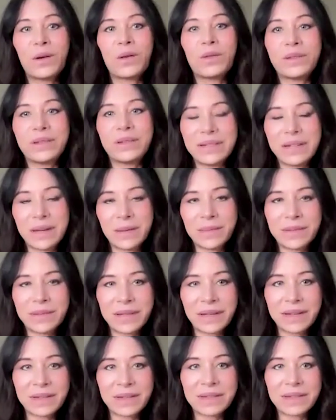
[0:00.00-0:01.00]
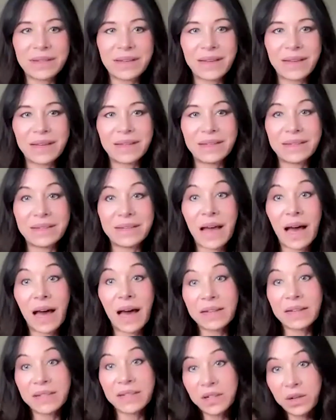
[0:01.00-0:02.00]
own stem cells is
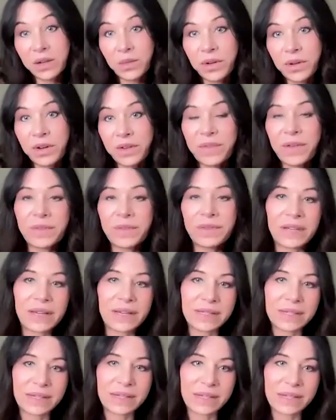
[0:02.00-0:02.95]
not as good when you're 50 as it